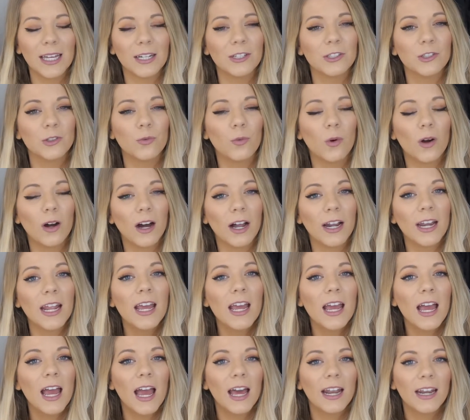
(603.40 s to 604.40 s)
that you want
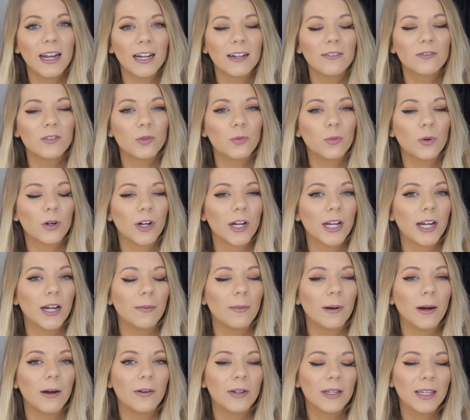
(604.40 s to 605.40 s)
and not have to worry
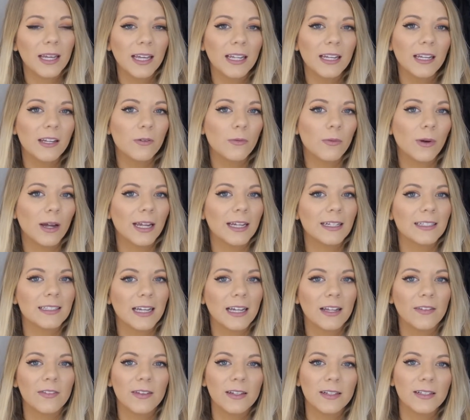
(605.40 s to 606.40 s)
about gaining weight.
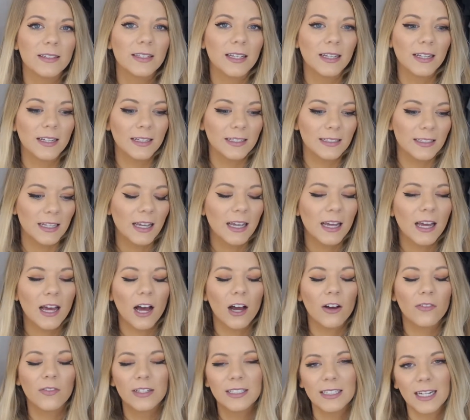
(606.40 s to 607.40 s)
And this is
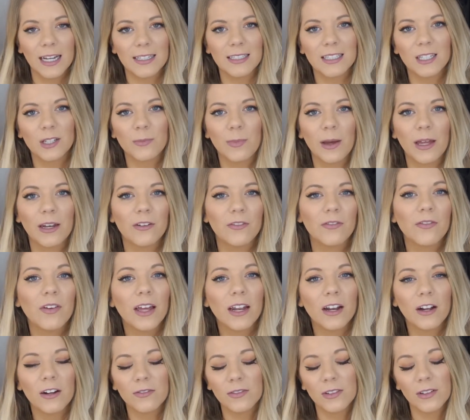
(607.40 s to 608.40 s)
a fantastic
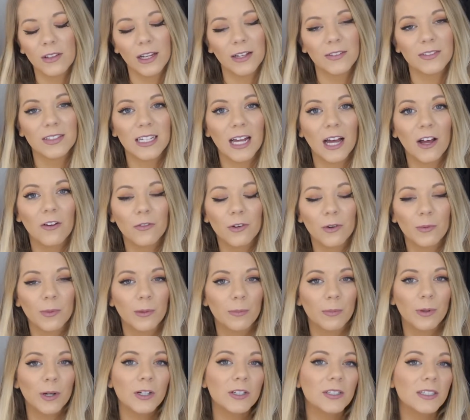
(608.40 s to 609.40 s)
benefit of the lifestyle for me
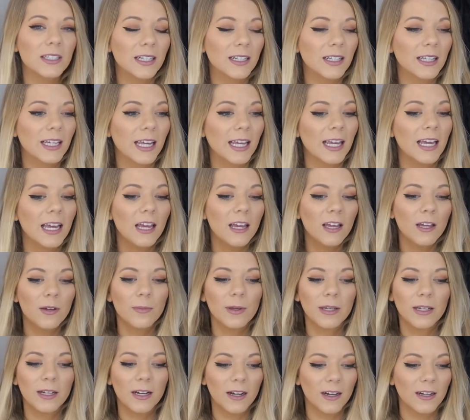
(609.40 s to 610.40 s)
personally,
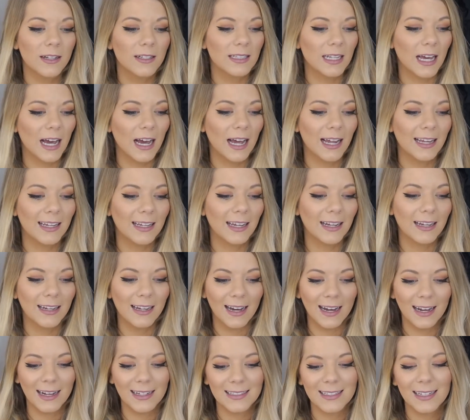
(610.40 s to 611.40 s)
because I
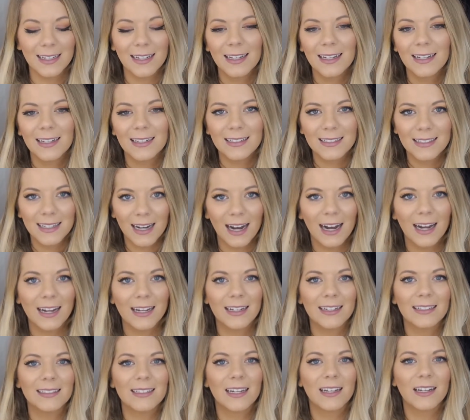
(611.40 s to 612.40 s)
cannot
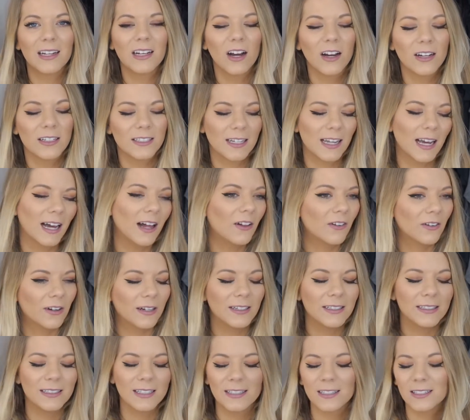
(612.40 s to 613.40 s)
diet and cut
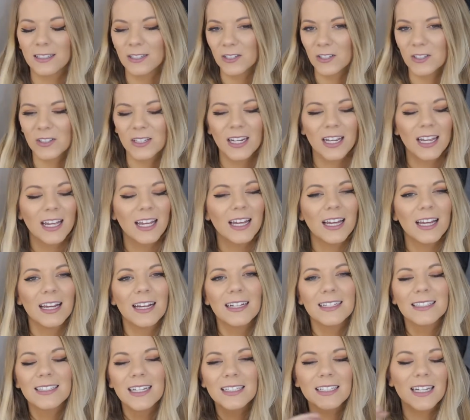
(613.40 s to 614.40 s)
calories. It's just,
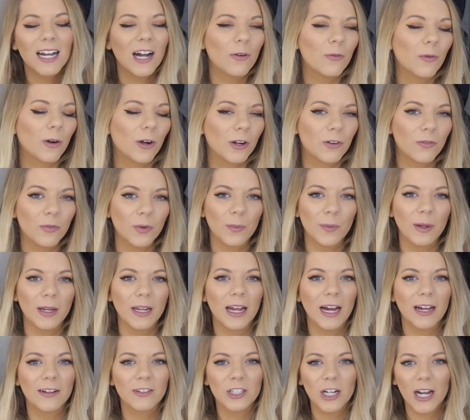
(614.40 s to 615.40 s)
it does not work for
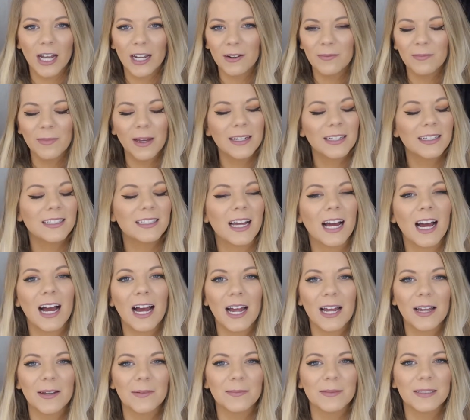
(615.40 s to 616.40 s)
me. I tried it many
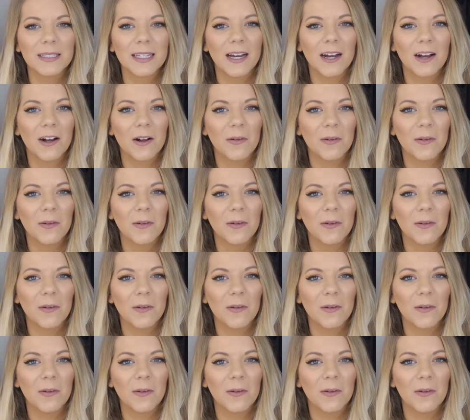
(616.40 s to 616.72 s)
times,